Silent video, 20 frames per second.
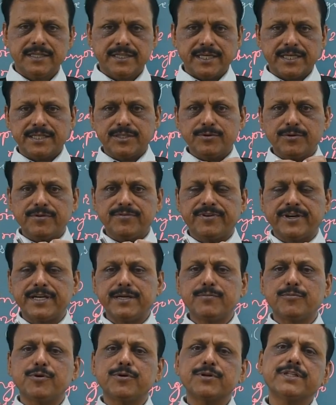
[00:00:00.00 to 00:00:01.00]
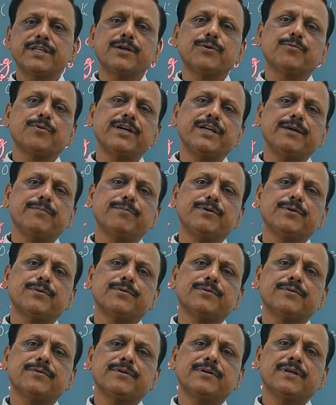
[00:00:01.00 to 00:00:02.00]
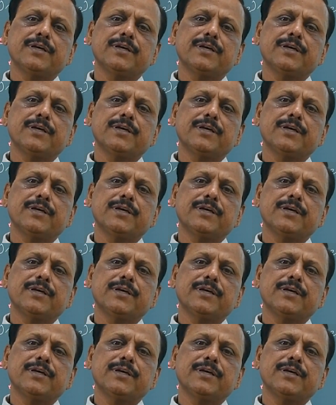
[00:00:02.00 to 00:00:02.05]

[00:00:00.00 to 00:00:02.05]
that you will find more than one embryo,